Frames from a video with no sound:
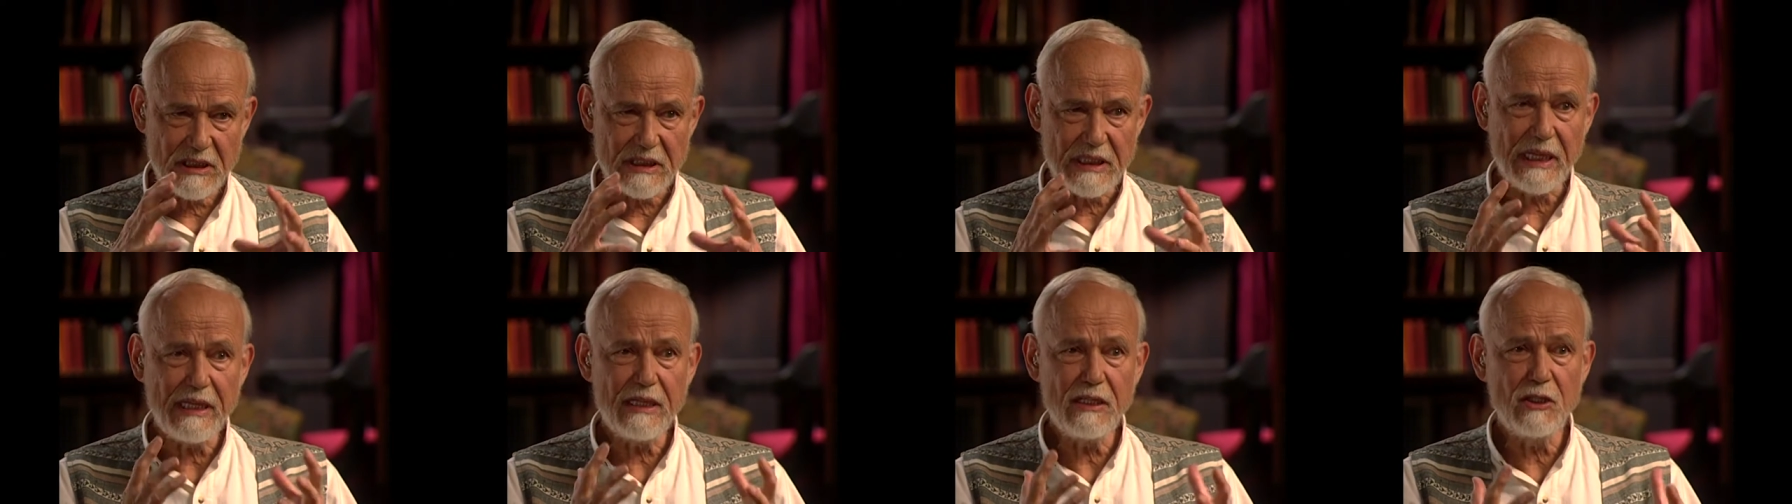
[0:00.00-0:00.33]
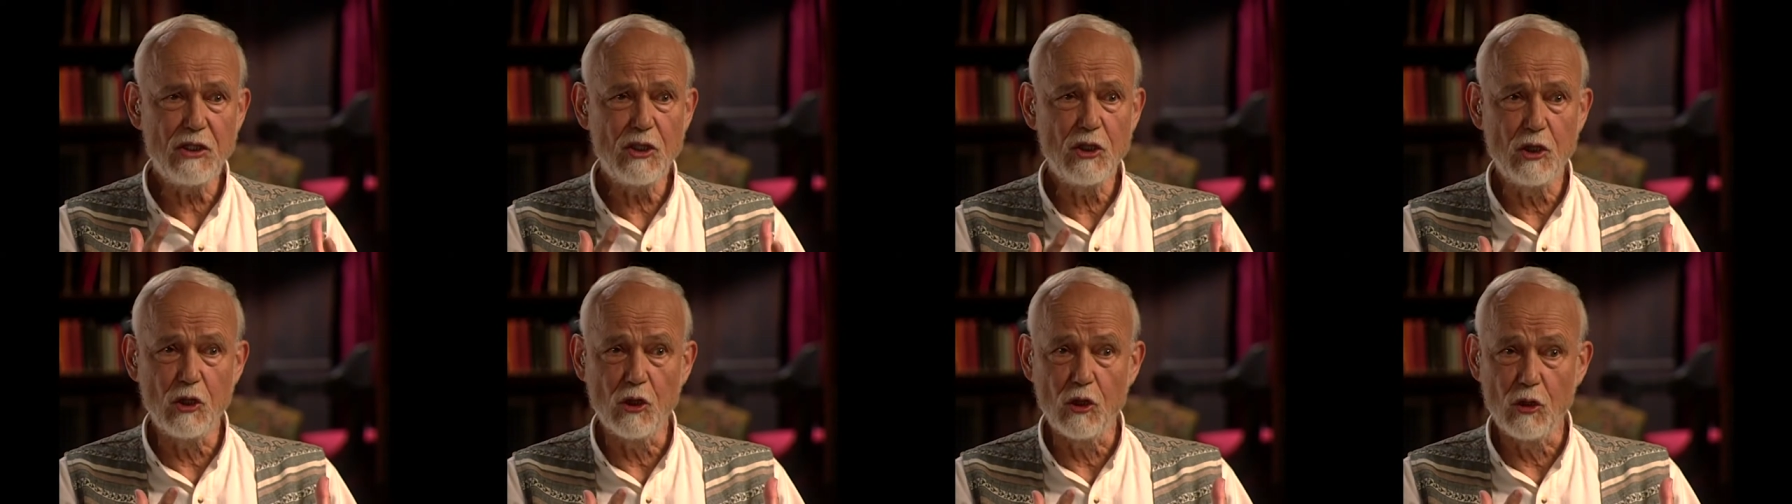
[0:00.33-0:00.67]

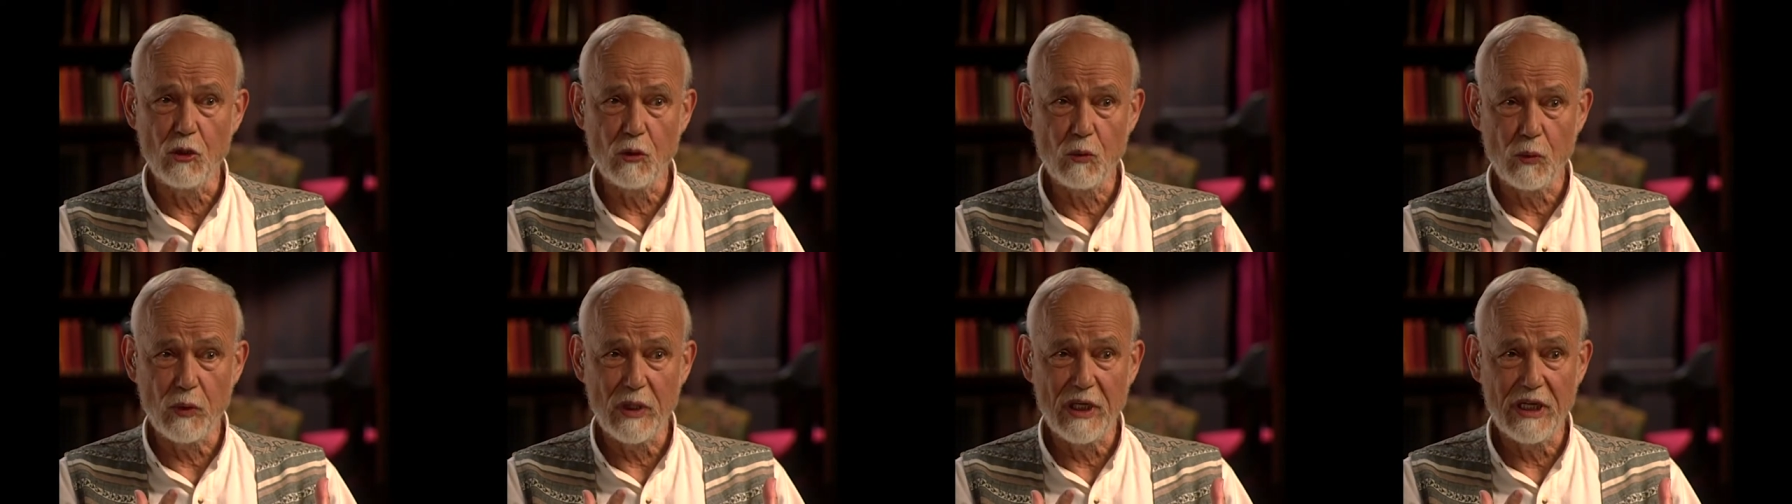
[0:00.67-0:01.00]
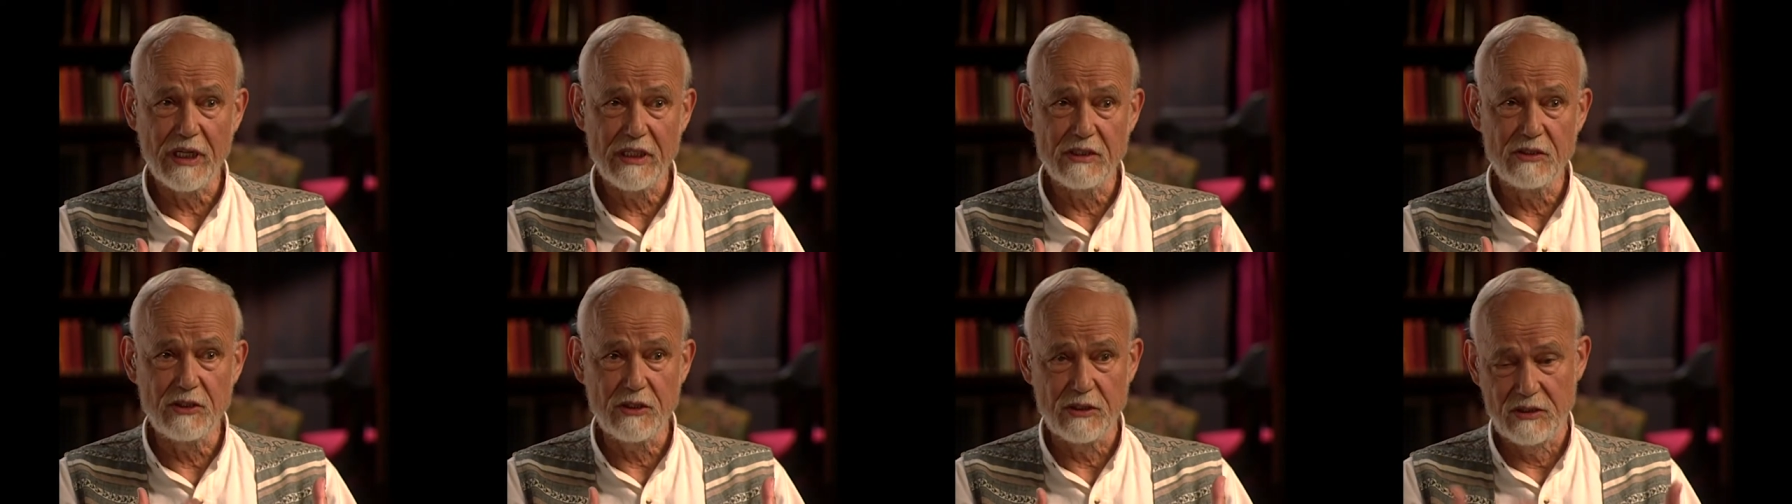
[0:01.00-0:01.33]
single
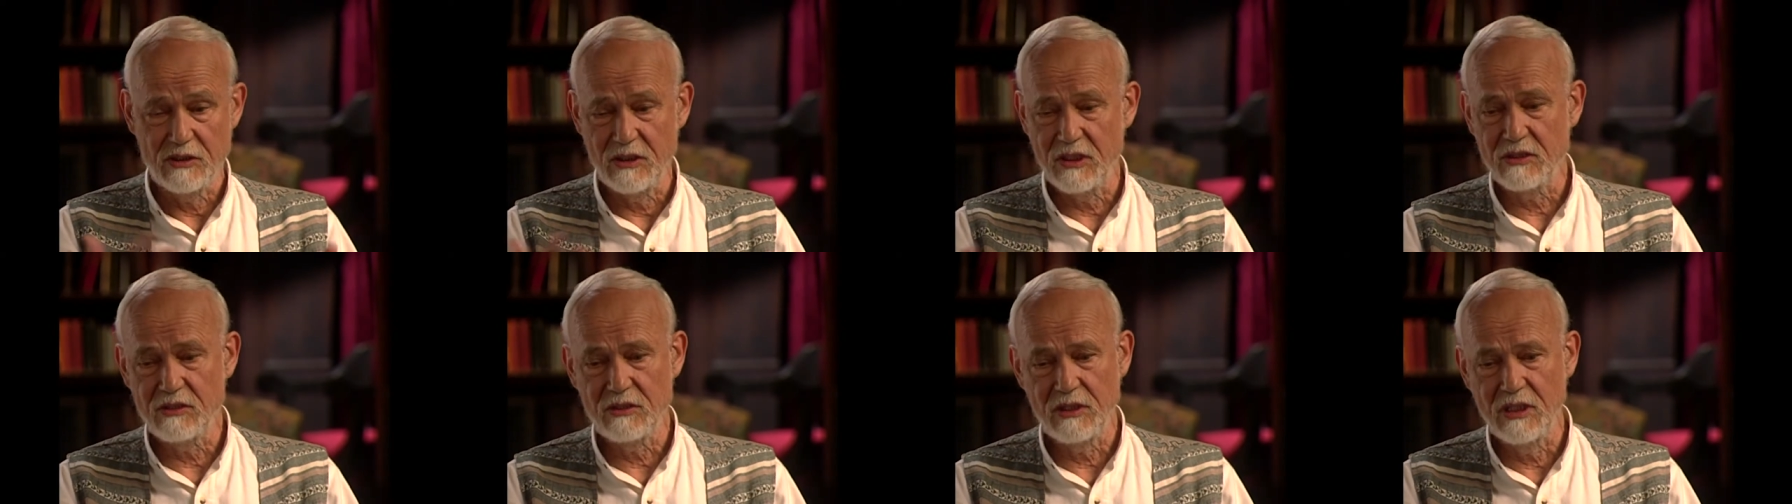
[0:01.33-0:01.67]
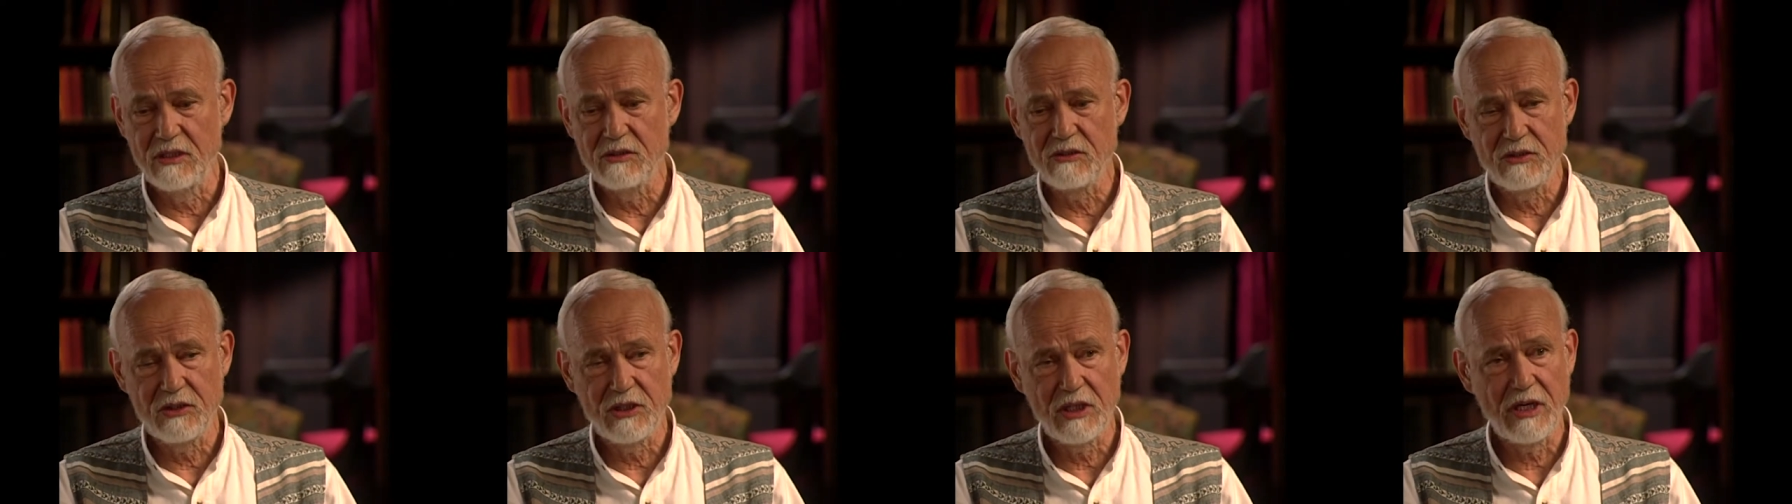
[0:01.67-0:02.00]
religion that
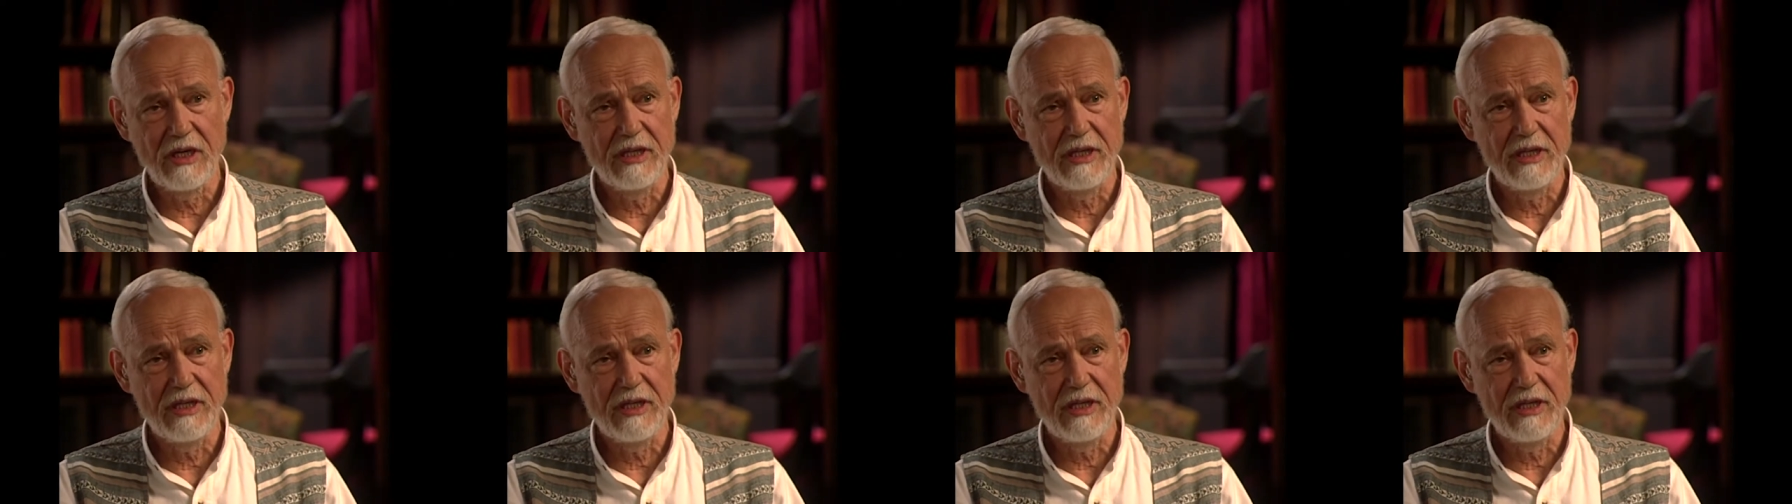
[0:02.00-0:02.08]
in